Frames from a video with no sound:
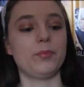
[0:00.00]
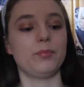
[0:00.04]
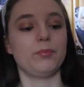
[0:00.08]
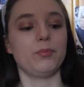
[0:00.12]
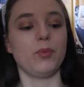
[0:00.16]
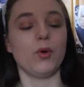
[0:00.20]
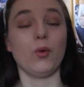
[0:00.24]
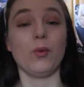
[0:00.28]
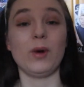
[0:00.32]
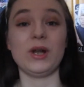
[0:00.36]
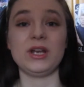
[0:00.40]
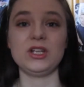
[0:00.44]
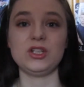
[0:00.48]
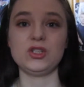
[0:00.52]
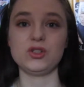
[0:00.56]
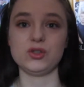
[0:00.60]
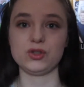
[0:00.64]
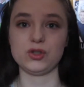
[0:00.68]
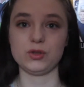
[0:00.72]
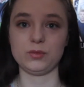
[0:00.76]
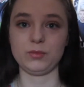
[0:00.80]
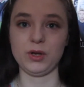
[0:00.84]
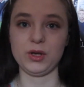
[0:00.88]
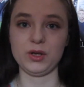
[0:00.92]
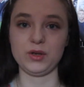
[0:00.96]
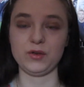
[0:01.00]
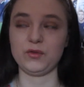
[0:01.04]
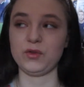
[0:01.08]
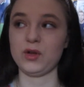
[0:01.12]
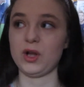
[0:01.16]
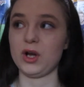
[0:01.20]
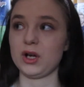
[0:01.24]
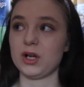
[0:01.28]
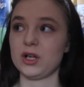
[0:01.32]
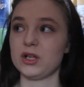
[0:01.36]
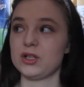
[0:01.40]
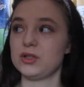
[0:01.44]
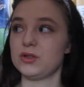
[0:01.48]
but when he does upload a
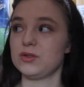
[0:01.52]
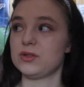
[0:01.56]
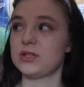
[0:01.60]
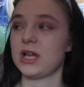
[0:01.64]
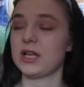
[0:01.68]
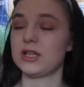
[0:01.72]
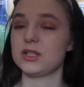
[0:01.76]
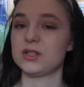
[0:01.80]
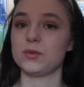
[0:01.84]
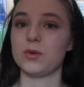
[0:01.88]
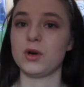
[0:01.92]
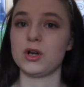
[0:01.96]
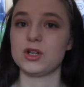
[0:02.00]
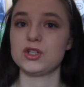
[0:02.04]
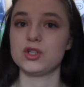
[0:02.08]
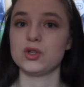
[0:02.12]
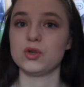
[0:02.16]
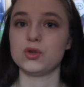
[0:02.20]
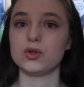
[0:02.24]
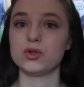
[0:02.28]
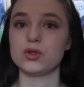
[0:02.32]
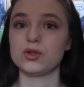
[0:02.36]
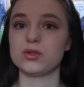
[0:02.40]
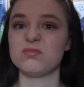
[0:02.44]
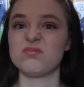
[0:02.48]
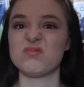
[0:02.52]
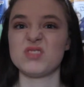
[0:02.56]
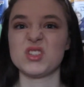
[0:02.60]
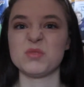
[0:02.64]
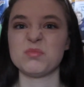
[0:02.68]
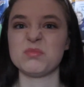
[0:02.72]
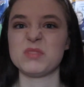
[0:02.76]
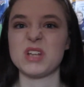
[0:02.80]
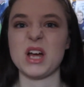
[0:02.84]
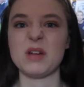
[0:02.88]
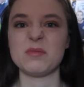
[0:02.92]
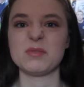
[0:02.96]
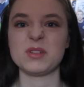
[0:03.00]
vlog I do tend to watch it, or
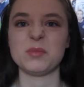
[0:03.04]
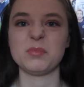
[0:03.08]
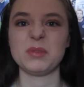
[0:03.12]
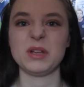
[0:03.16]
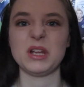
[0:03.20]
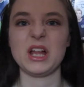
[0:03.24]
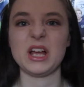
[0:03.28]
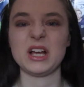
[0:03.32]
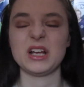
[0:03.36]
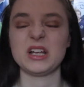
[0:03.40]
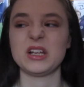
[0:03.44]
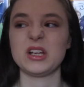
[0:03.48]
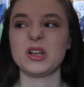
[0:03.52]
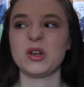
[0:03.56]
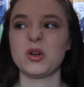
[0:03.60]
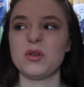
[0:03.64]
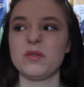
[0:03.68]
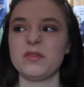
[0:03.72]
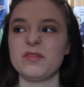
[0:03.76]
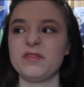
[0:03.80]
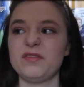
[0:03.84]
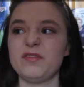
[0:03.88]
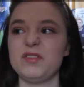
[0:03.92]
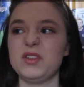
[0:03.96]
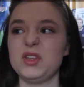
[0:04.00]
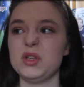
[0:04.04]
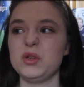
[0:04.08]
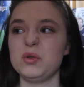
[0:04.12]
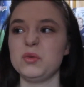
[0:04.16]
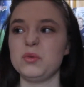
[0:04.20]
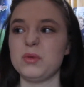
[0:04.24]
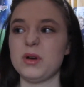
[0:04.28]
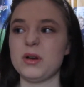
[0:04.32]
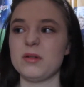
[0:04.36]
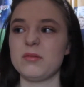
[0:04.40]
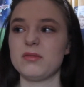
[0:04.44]
sometimes I'll be like a few